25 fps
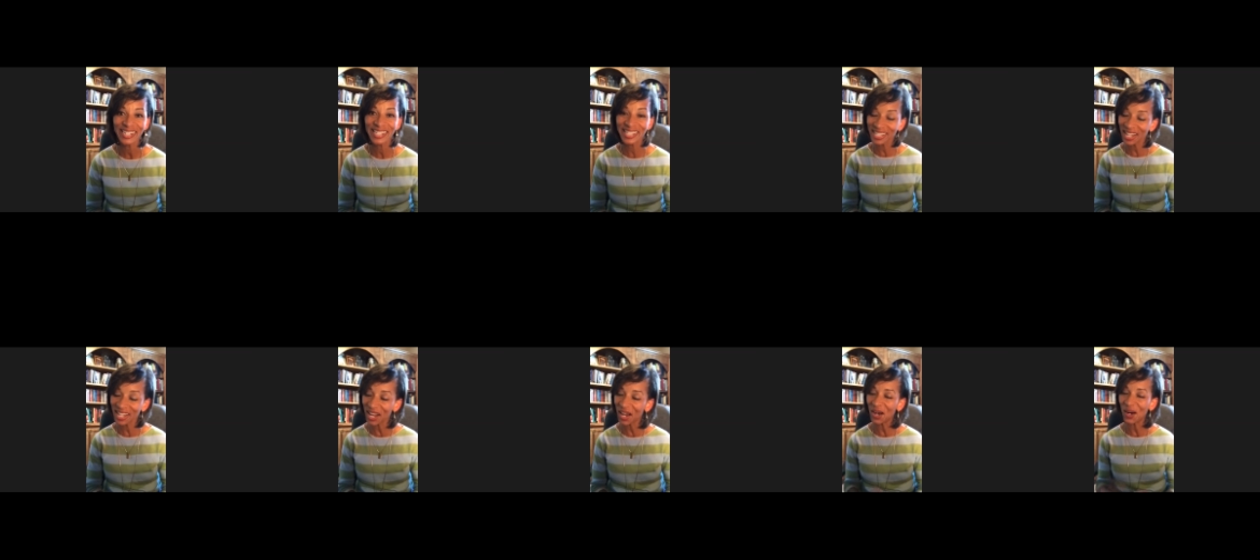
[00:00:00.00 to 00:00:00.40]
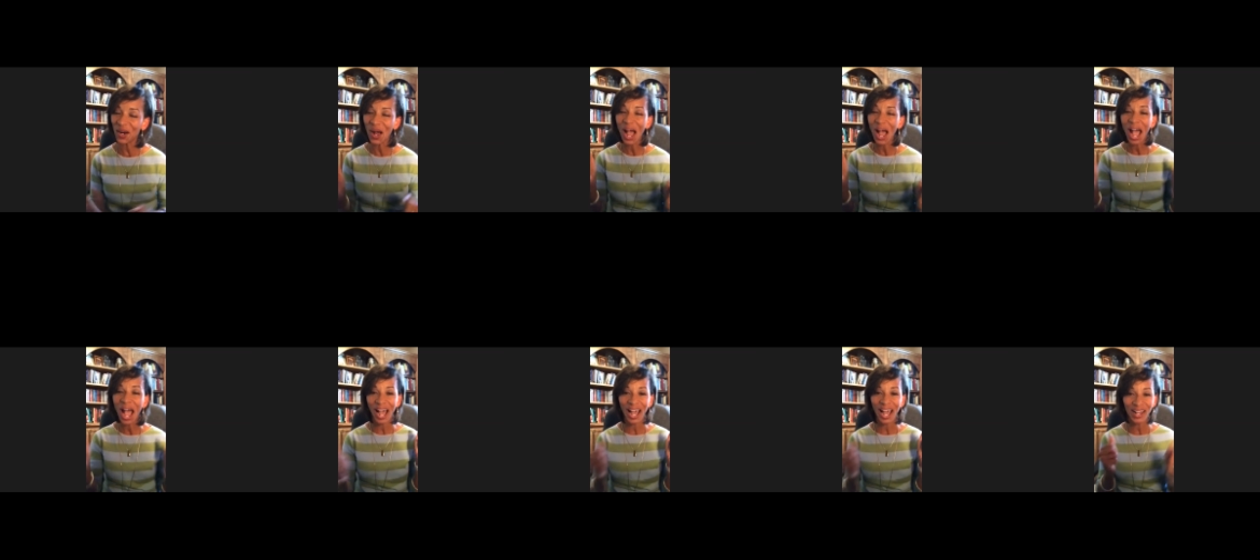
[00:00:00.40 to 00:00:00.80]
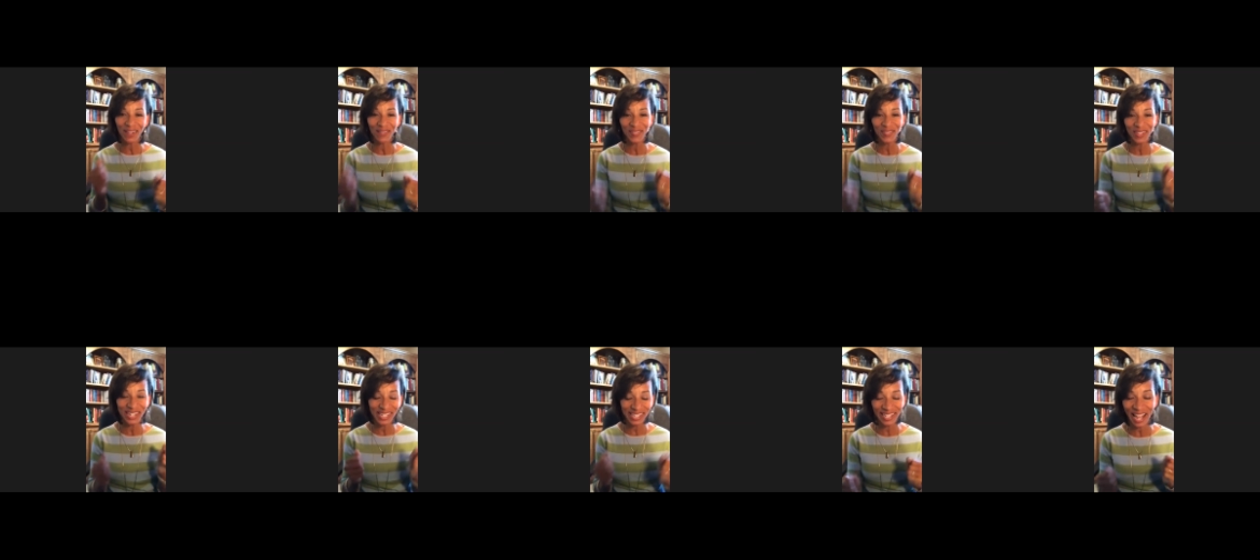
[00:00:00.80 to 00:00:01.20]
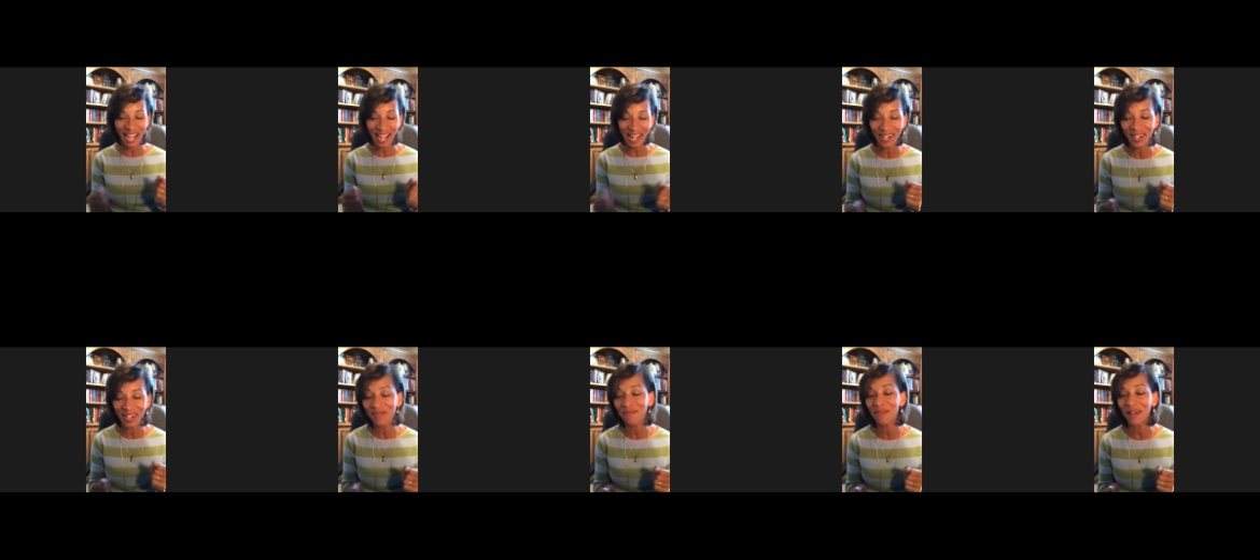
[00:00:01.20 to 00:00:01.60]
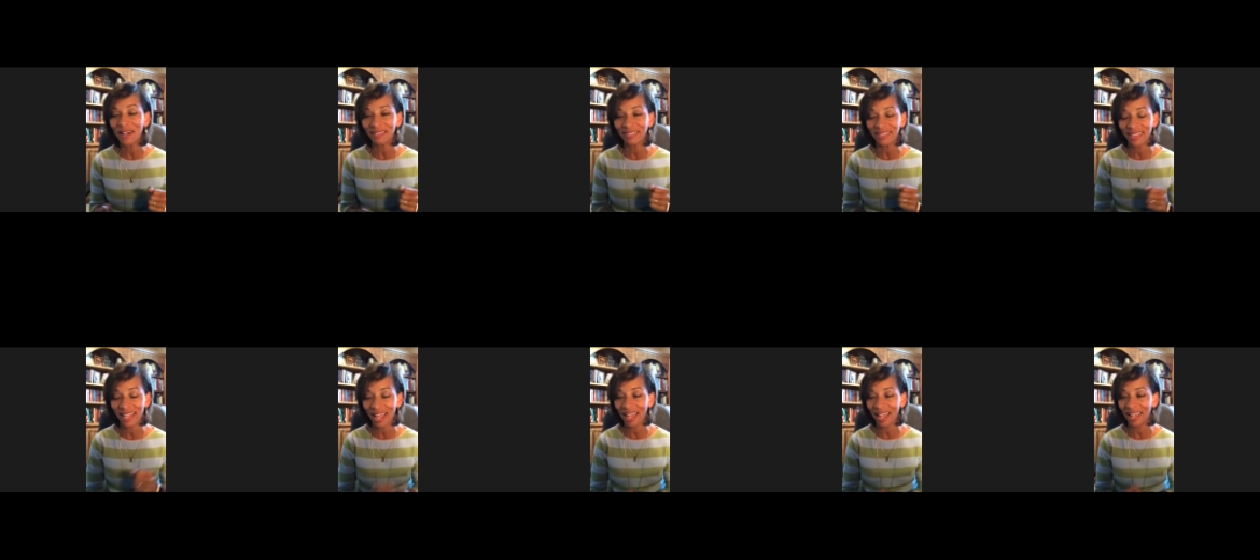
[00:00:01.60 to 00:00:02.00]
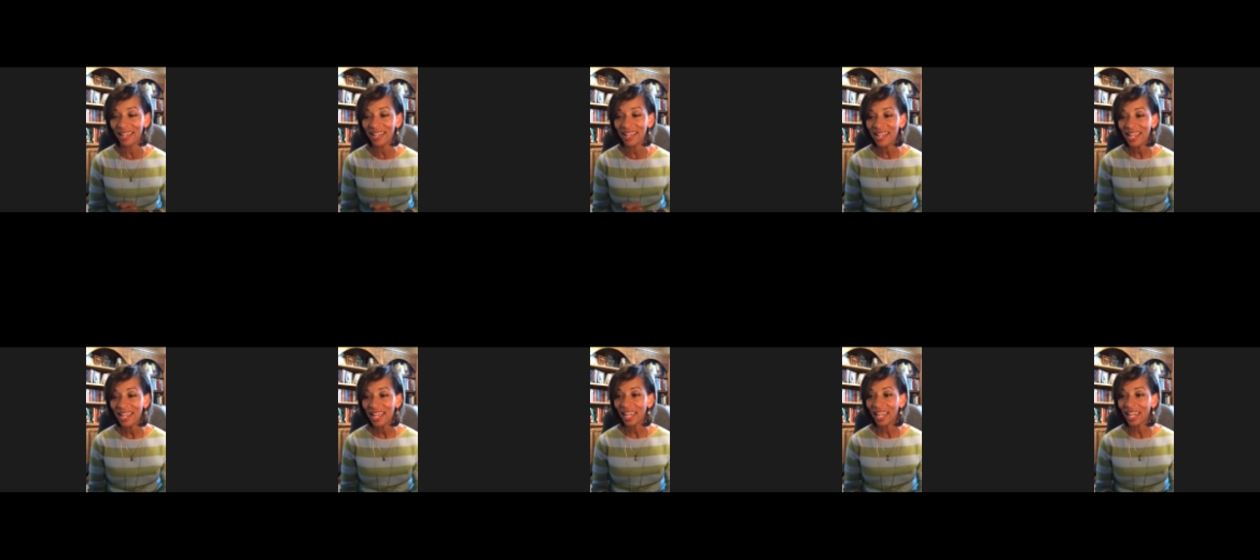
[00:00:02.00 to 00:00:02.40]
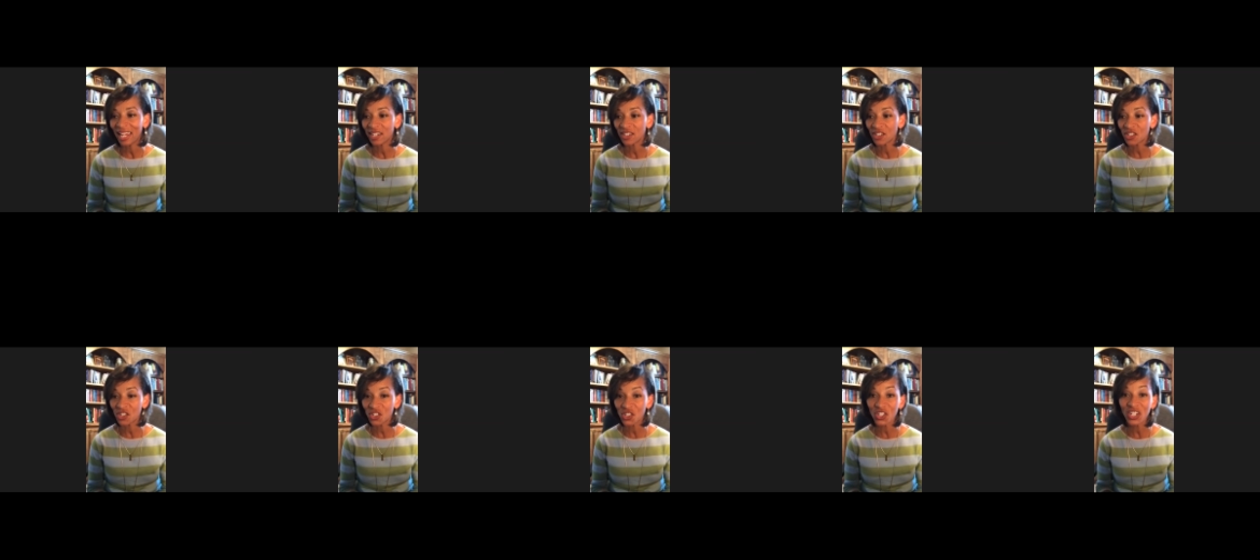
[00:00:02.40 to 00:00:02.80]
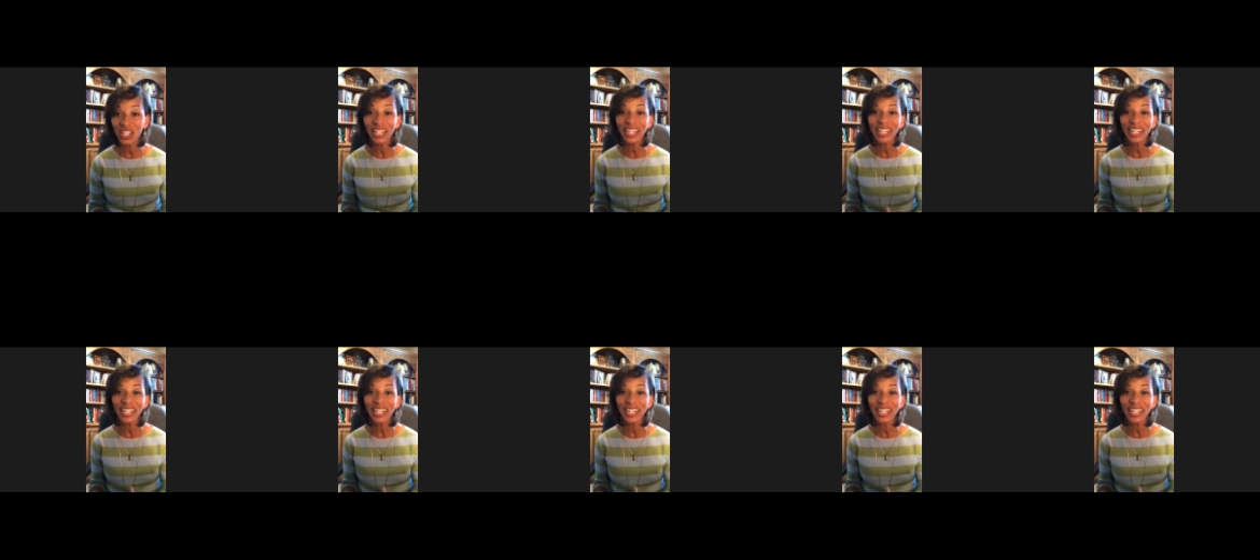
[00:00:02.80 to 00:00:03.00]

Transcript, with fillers: So I'm excited about that and she